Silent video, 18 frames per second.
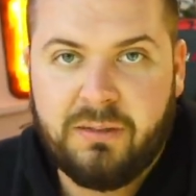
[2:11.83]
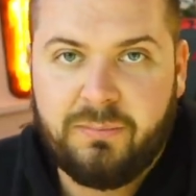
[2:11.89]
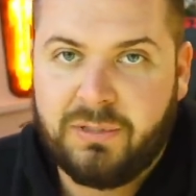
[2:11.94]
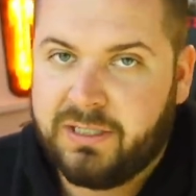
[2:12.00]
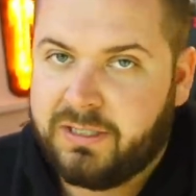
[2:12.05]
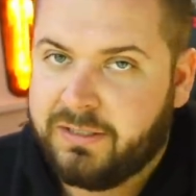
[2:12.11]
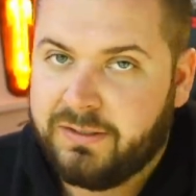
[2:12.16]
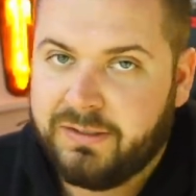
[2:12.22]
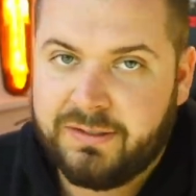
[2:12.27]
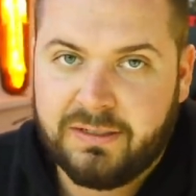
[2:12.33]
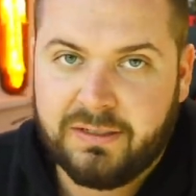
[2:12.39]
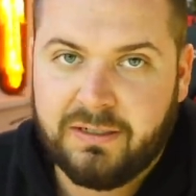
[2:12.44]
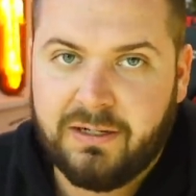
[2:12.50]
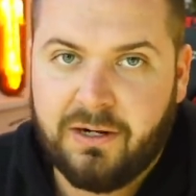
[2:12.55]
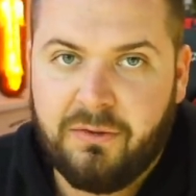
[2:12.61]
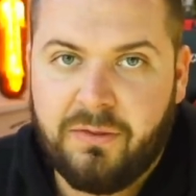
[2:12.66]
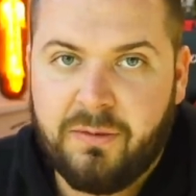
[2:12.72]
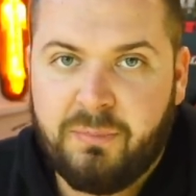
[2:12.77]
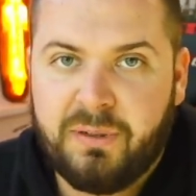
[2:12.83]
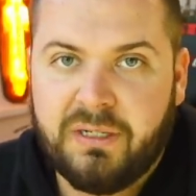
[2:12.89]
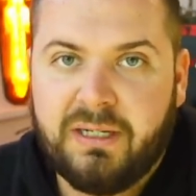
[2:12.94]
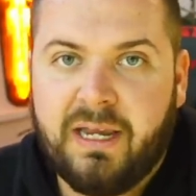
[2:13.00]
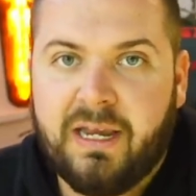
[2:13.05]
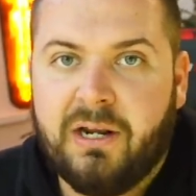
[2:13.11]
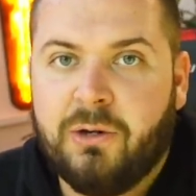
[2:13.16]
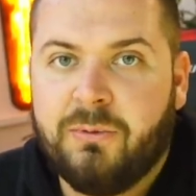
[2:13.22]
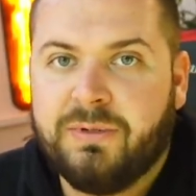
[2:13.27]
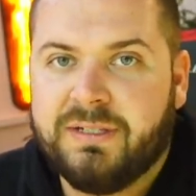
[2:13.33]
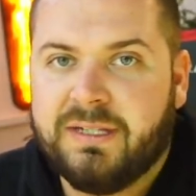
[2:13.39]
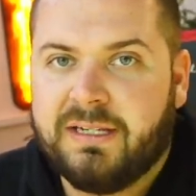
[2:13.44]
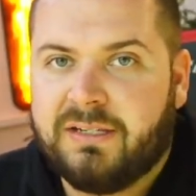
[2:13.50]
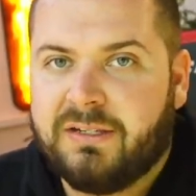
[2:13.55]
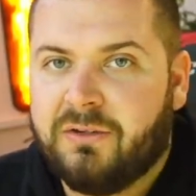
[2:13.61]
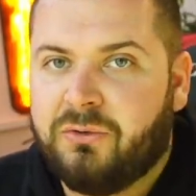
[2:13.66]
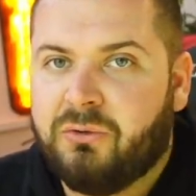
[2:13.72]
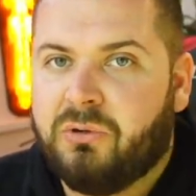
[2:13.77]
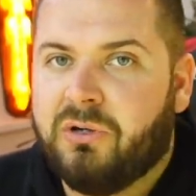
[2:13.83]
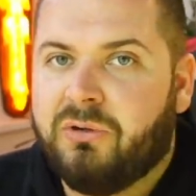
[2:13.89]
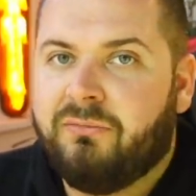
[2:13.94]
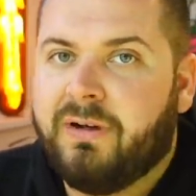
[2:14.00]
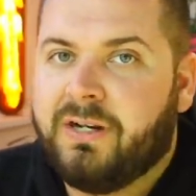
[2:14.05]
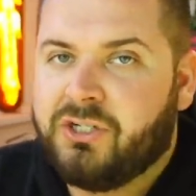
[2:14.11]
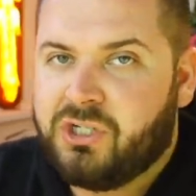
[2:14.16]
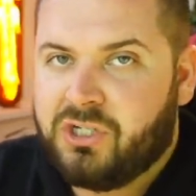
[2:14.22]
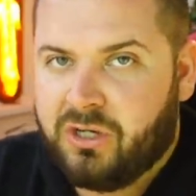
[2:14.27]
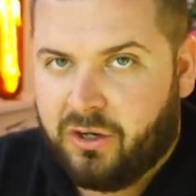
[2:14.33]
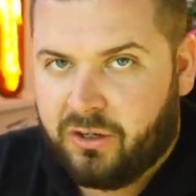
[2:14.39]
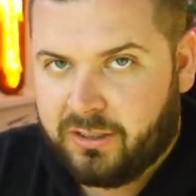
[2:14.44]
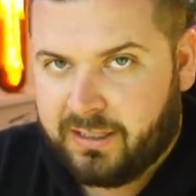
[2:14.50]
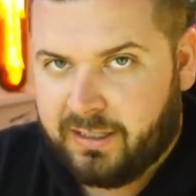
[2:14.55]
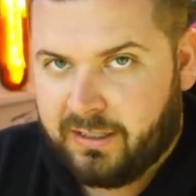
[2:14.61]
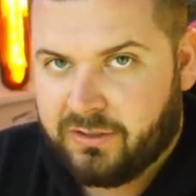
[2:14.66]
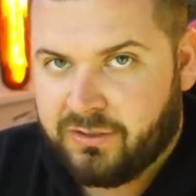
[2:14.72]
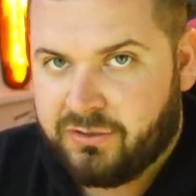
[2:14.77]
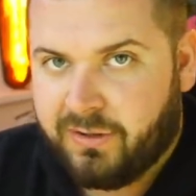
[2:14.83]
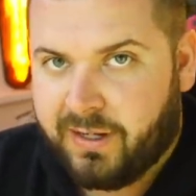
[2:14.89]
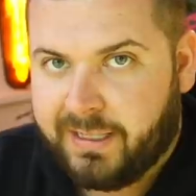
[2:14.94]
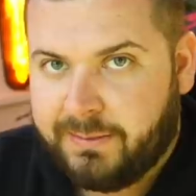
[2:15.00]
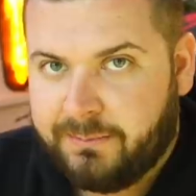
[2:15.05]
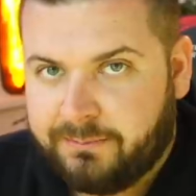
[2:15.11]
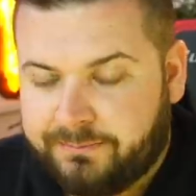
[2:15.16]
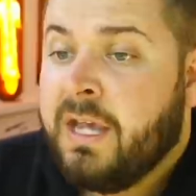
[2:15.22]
because, you know, the big N always likes to throw a wrench in our gears, right?